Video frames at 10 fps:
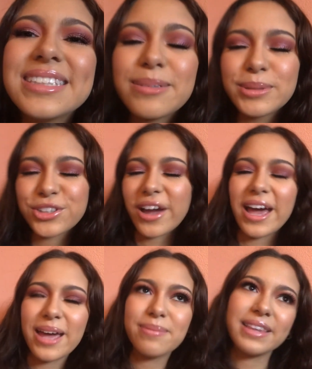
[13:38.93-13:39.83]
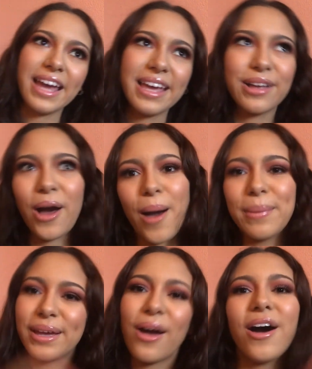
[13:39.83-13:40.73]
Subscribe, like,
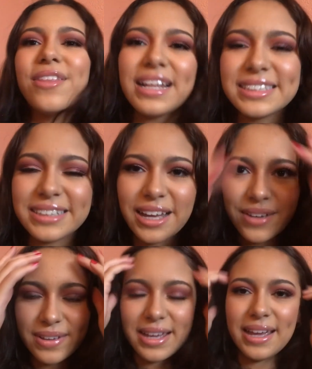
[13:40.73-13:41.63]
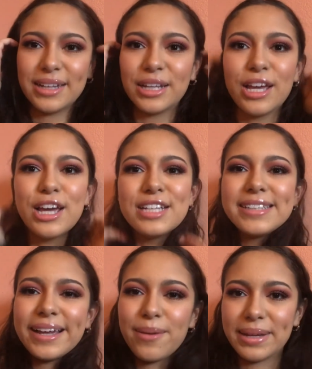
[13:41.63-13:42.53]
comment, all that stuff, and
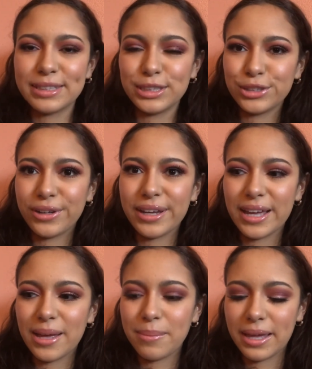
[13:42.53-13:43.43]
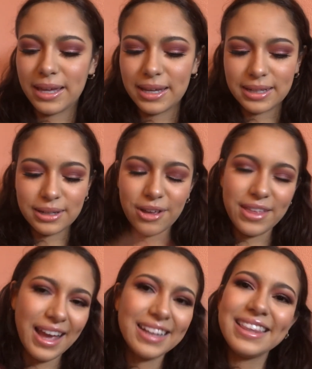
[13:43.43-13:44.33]
check out my Instagram and all
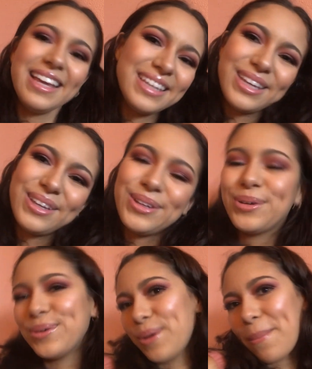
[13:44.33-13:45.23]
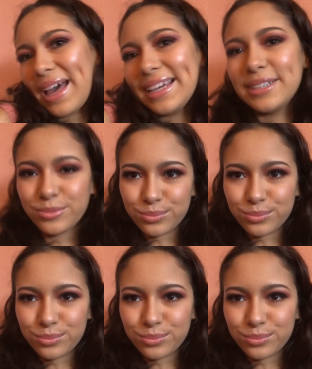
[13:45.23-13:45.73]
that. Thank you. Bye.